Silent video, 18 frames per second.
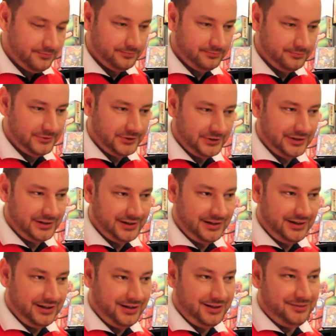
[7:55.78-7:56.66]

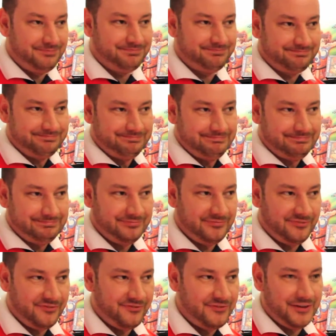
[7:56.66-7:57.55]
literally
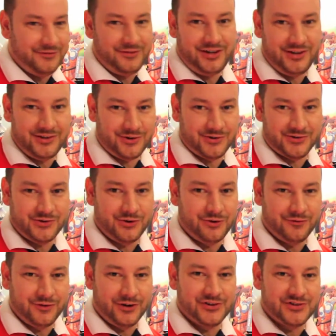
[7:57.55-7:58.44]
50 or so
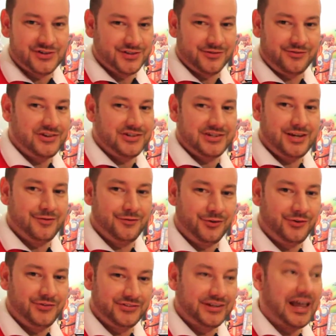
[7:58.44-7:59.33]
versions of Resident
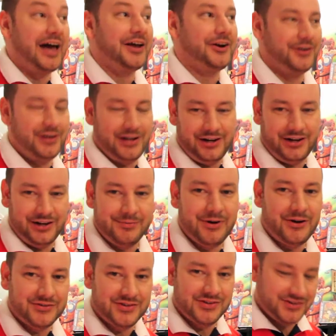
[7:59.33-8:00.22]
Evil scattered in and
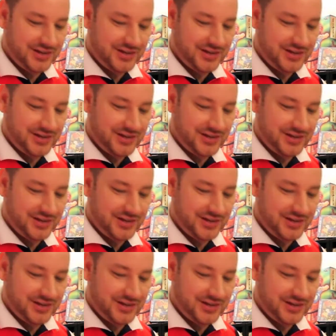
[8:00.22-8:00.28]
about this